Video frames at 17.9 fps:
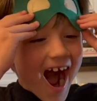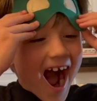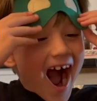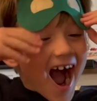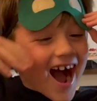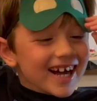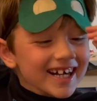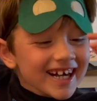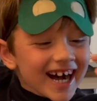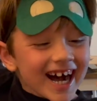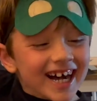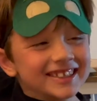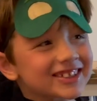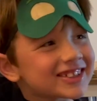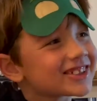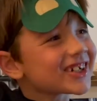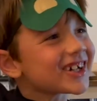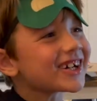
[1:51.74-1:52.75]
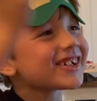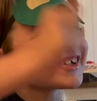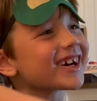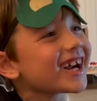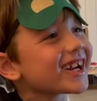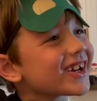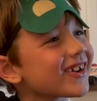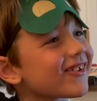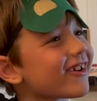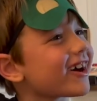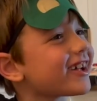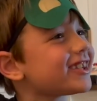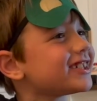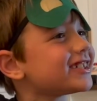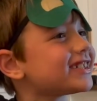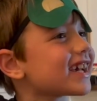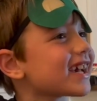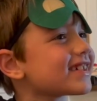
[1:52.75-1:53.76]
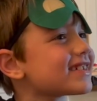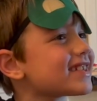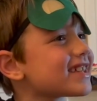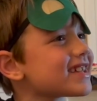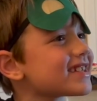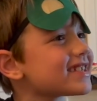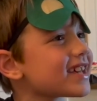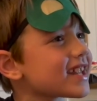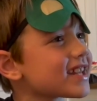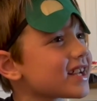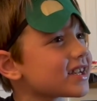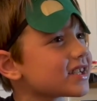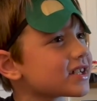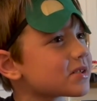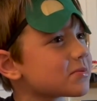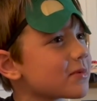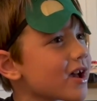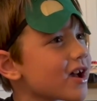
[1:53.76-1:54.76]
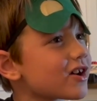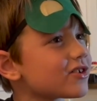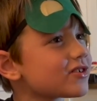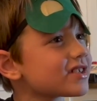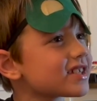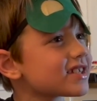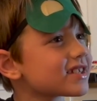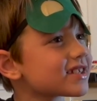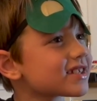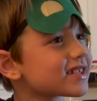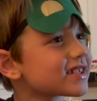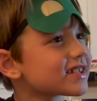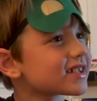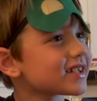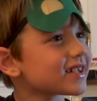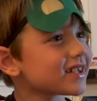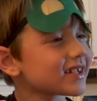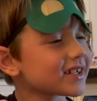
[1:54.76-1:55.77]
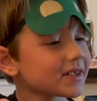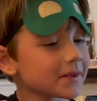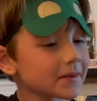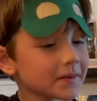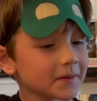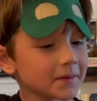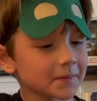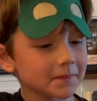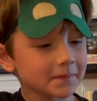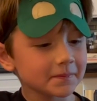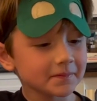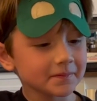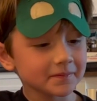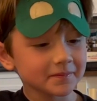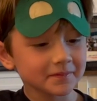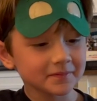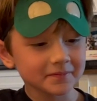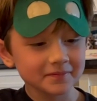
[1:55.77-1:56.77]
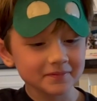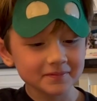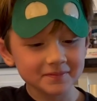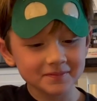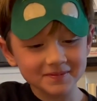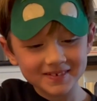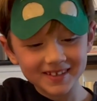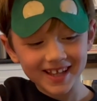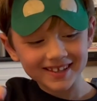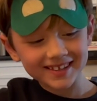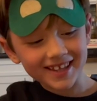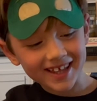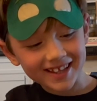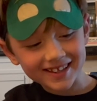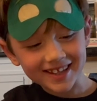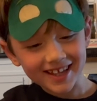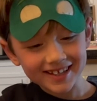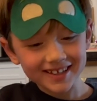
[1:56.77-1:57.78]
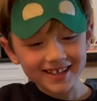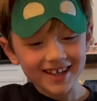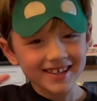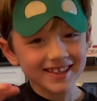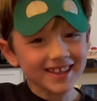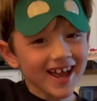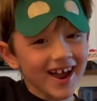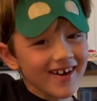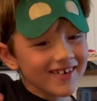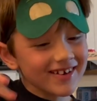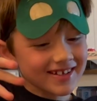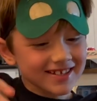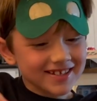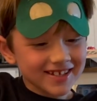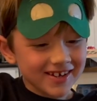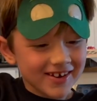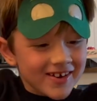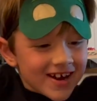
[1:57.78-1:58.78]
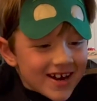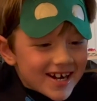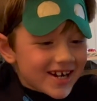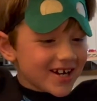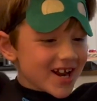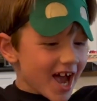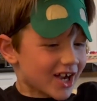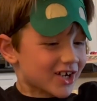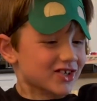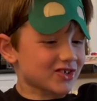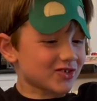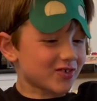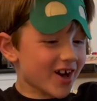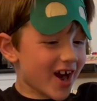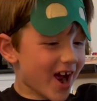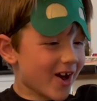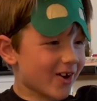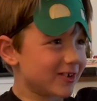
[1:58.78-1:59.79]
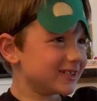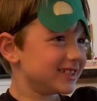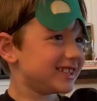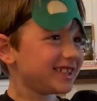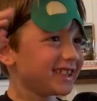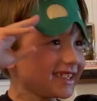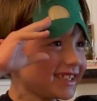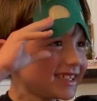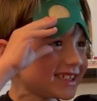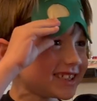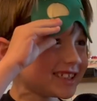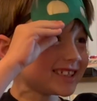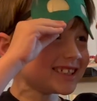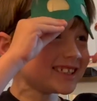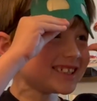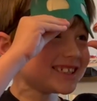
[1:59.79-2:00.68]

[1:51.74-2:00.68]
I, I, told you I know water tastes and your smells. You, you do, you're right, you do. Dad. Now was the next round. Ding ding.